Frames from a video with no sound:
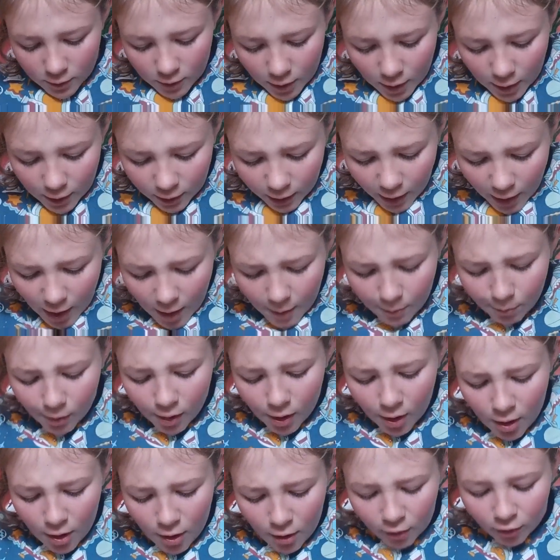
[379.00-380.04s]
And Air
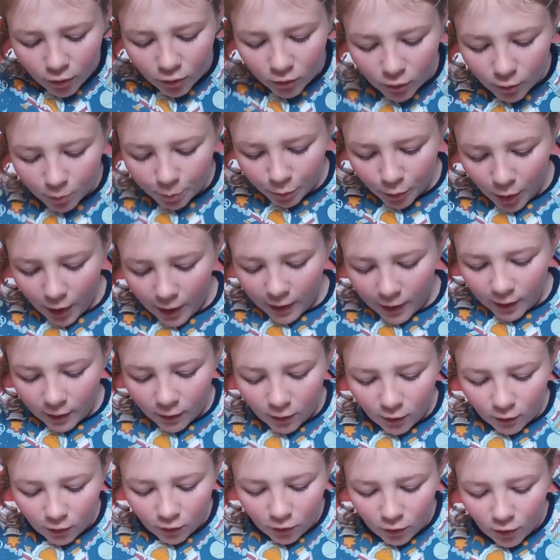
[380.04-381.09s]
Blast!
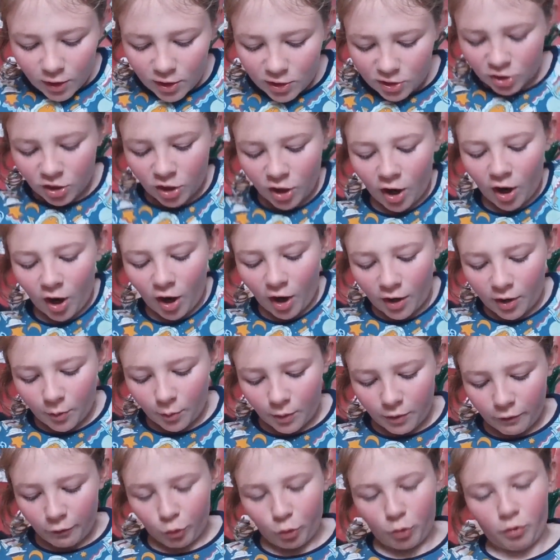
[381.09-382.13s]
Brackets CGI.
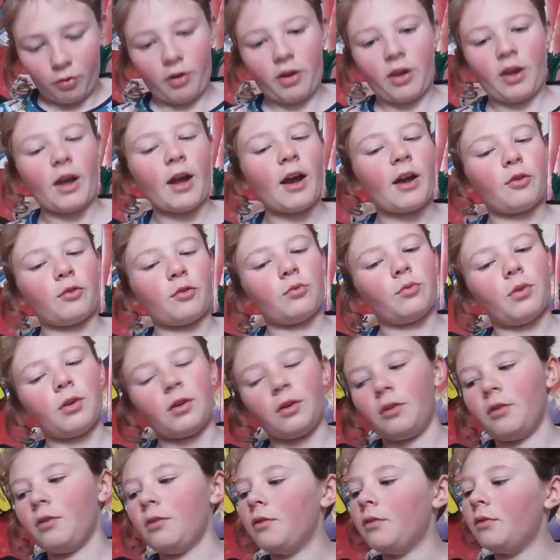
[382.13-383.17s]
We've already had one.